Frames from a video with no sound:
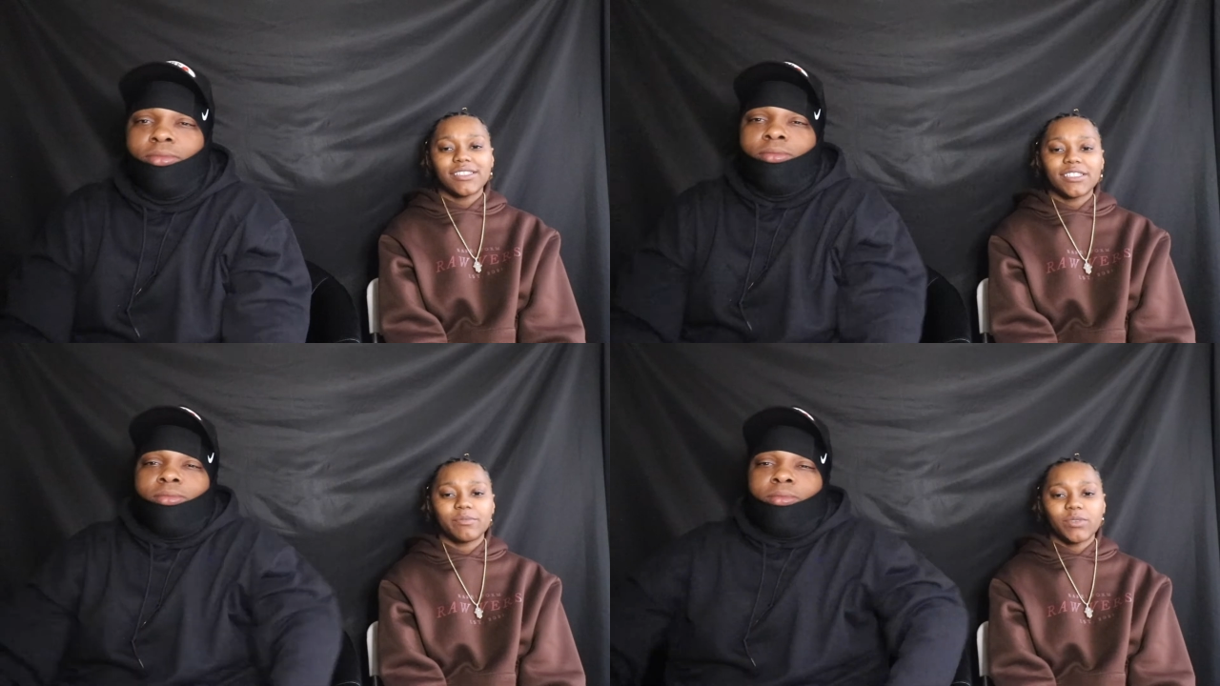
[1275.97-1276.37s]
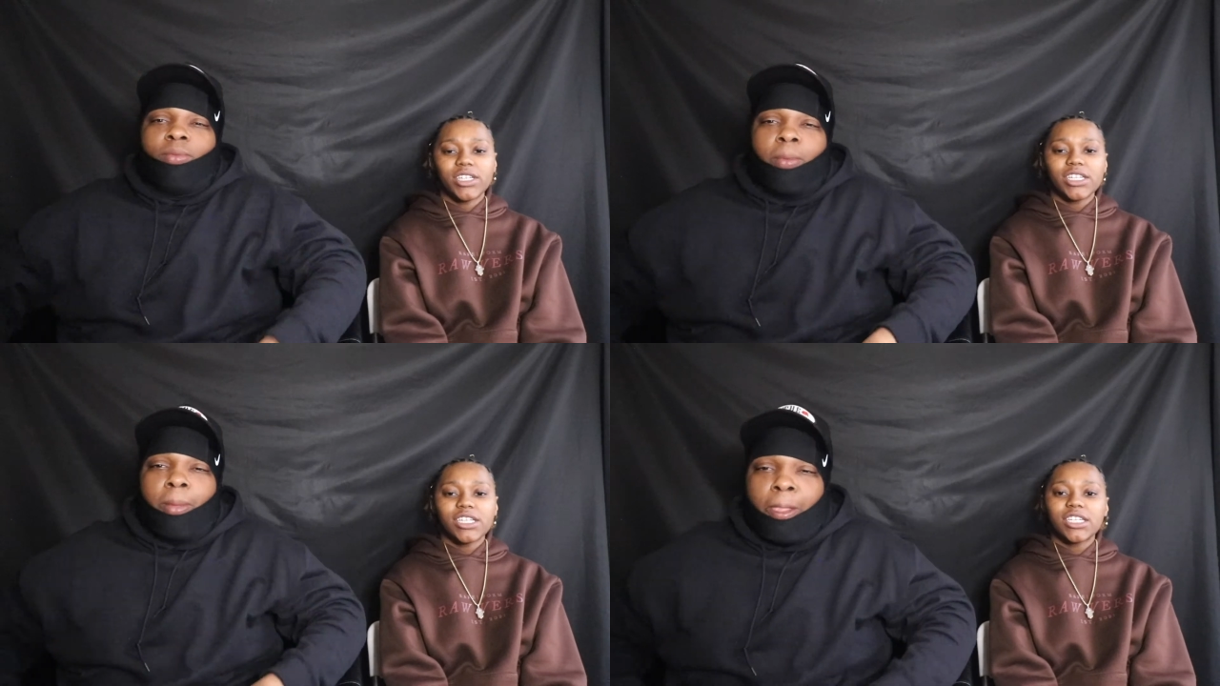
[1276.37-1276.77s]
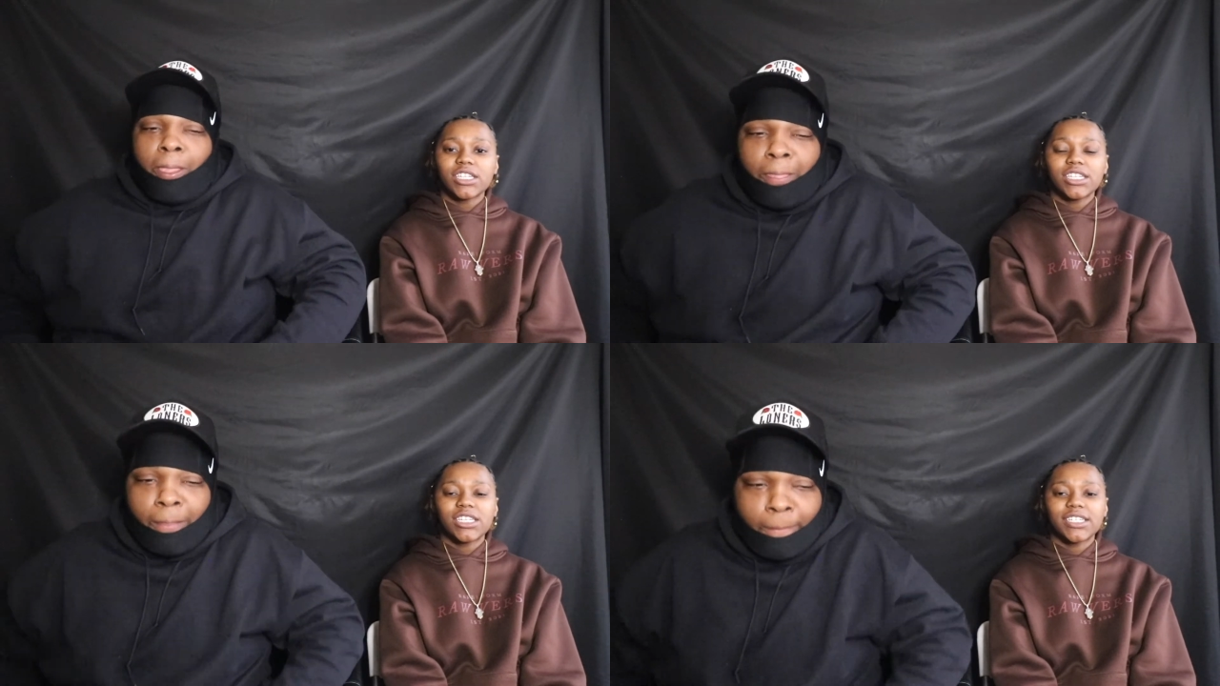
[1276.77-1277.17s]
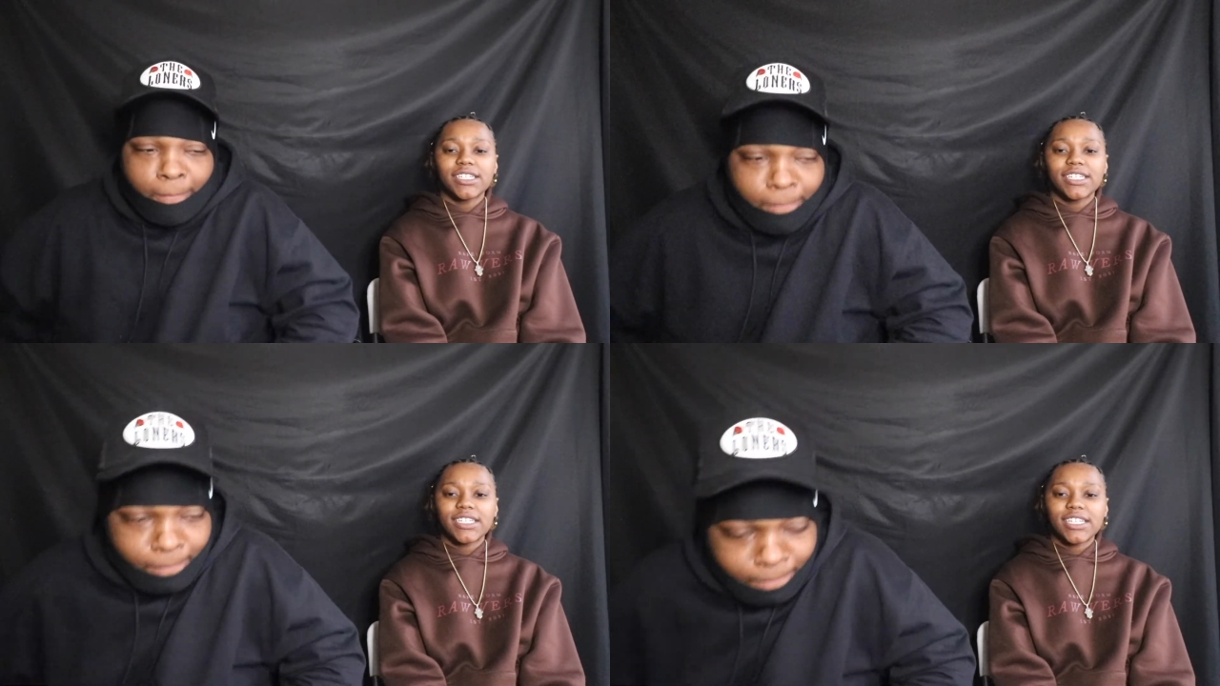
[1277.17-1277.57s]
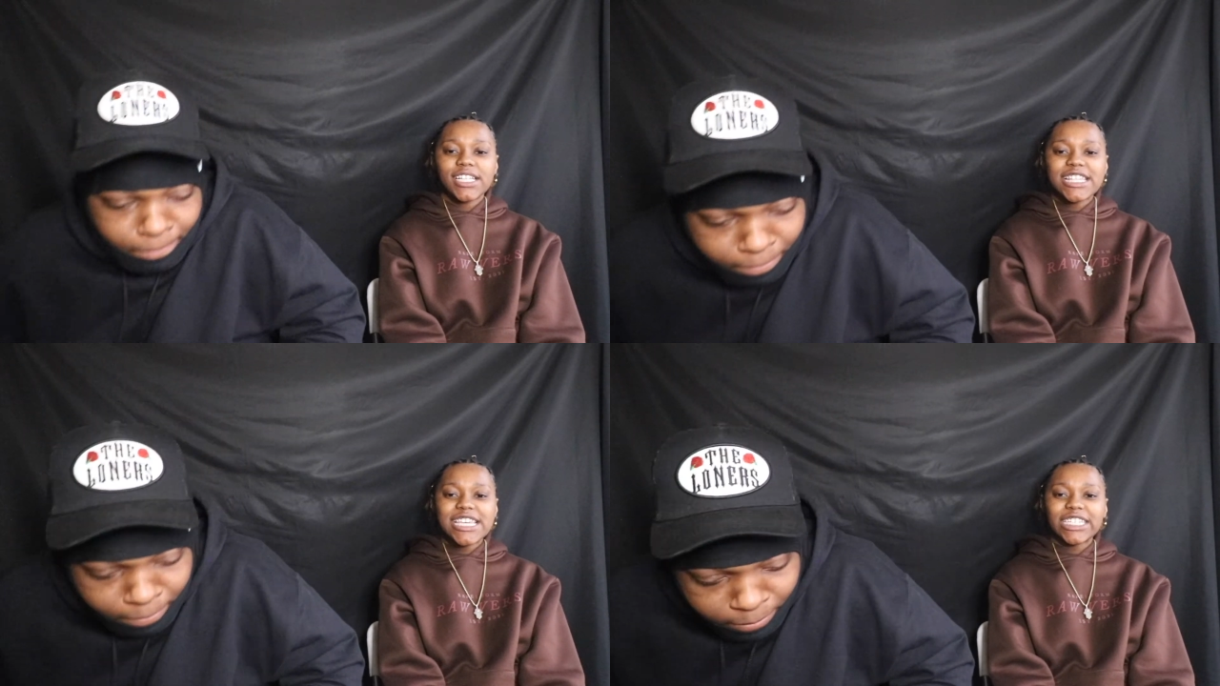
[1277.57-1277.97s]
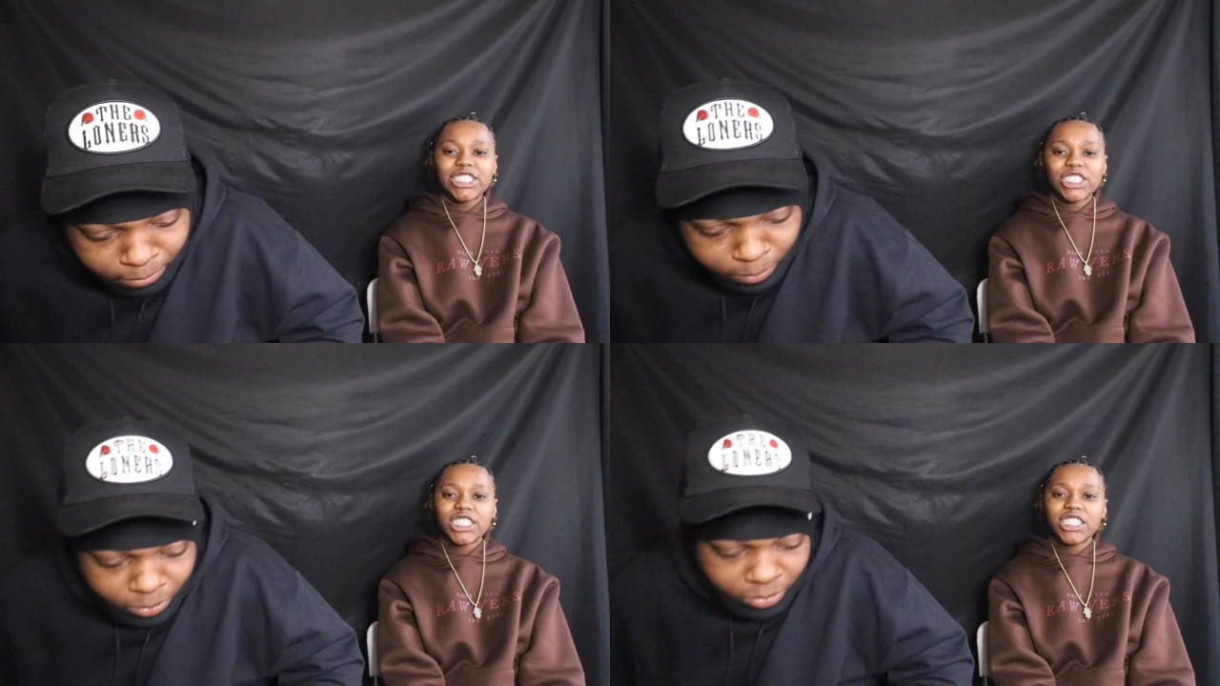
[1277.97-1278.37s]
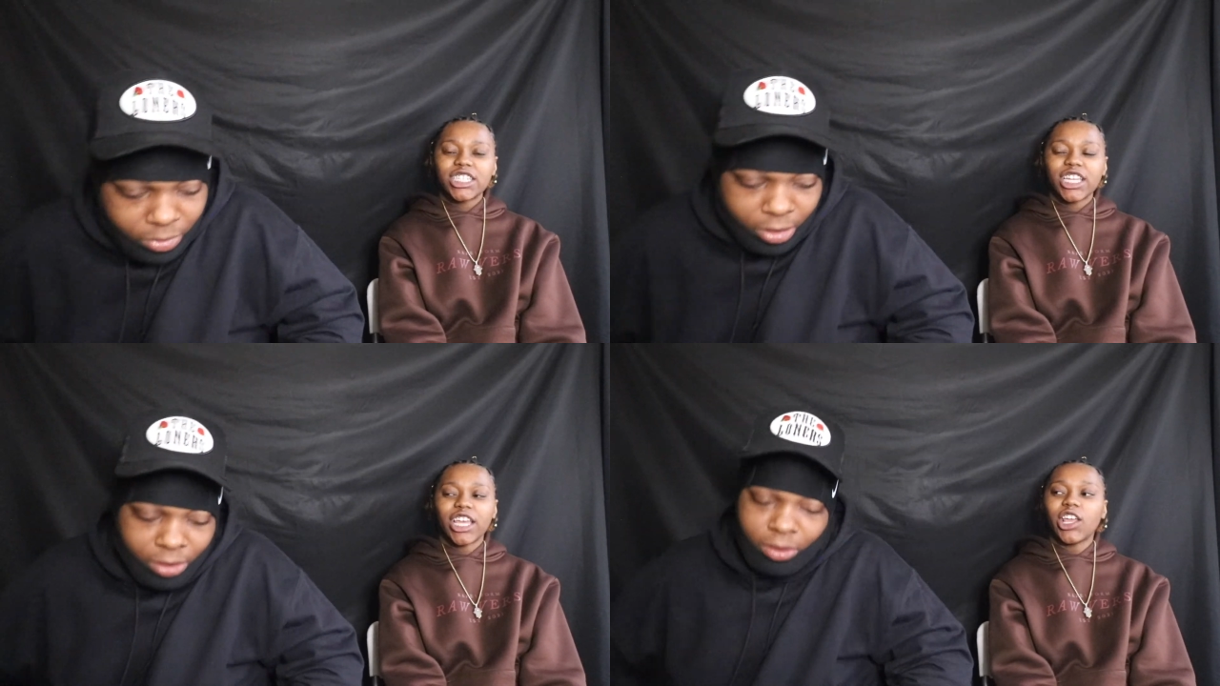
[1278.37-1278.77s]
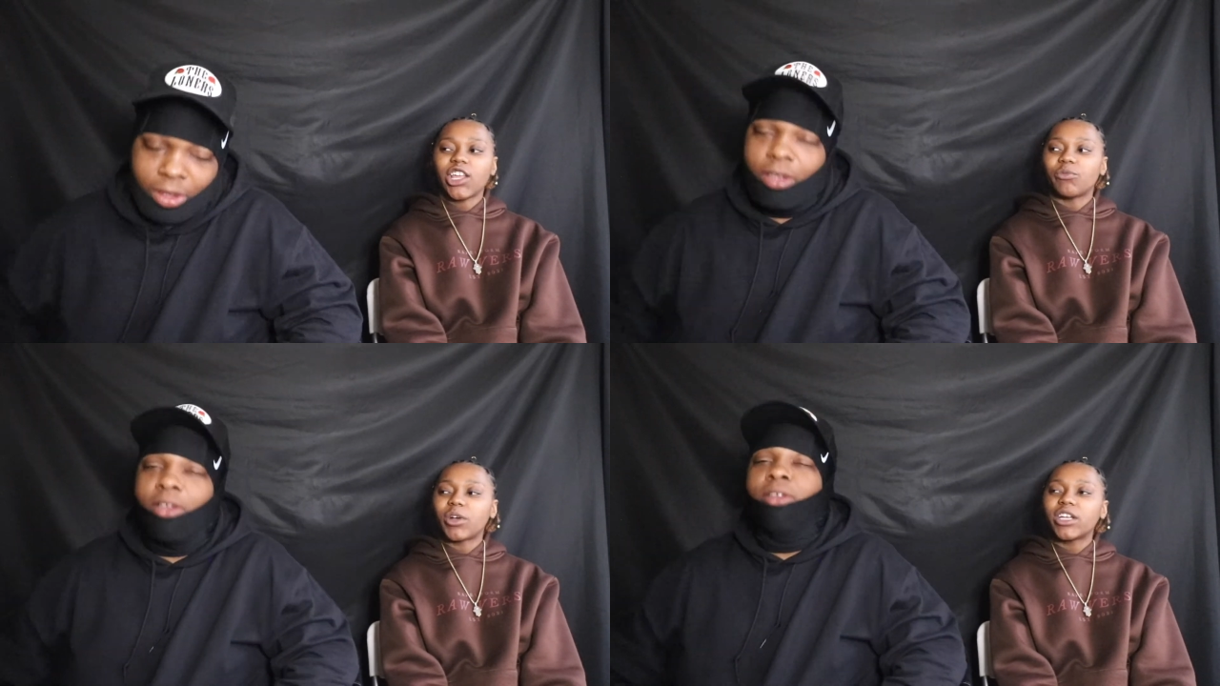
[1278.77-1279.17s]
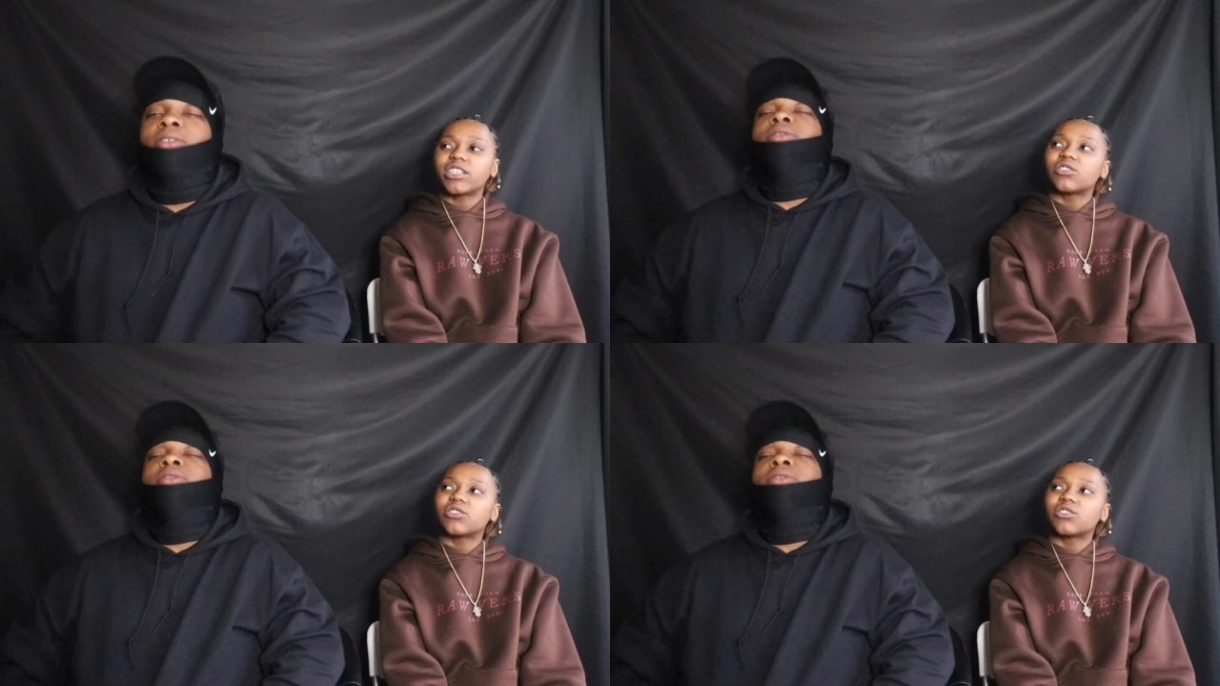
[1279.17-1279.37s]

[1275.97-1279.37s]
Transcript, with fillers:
Speaker 1: spring collection and okay. working